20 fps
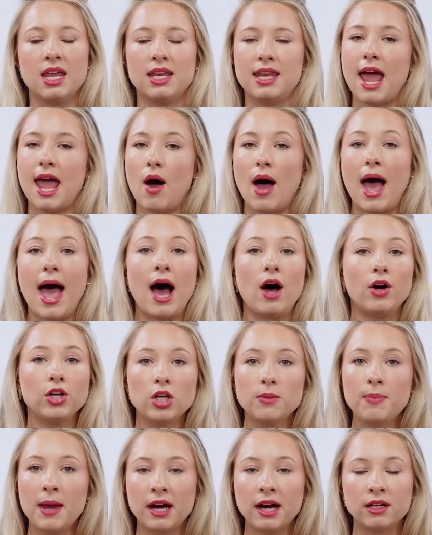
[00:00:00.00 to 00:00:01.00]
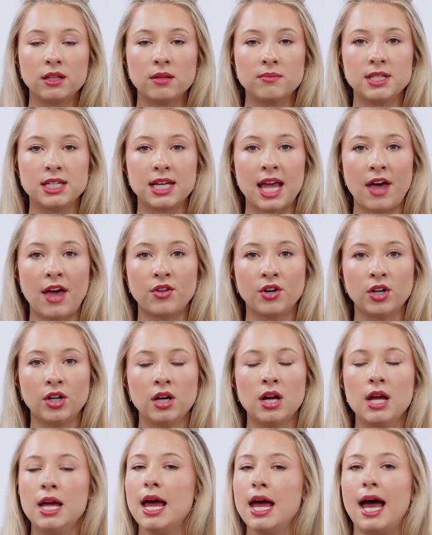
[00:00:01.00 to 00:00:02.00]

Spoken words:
Now, how you pair them together,